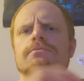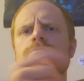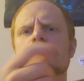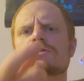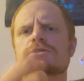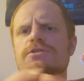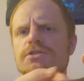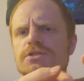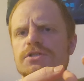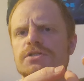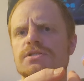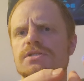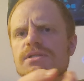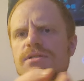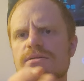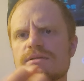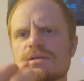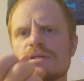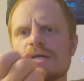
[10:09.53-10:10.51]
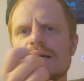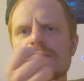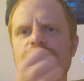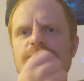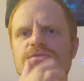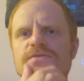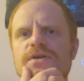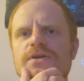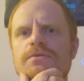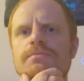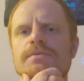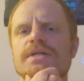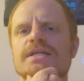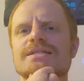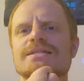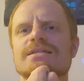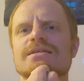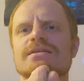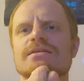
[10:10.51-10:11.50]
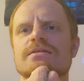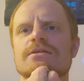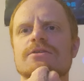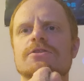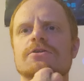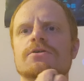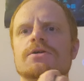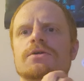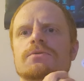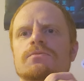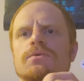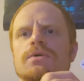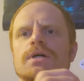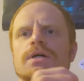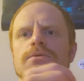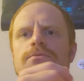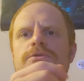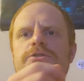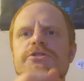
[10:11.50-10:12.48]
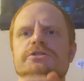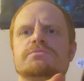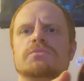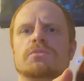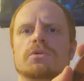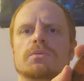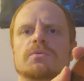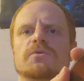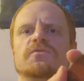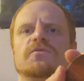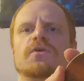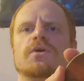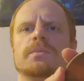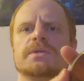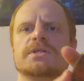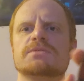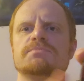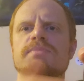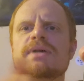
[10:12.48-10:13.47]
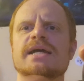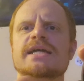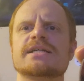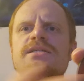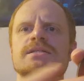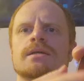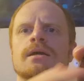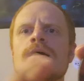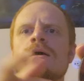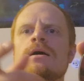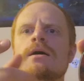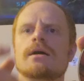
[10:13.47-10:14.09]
which is the atmospheric piece, and then the third one, which is more performance-based,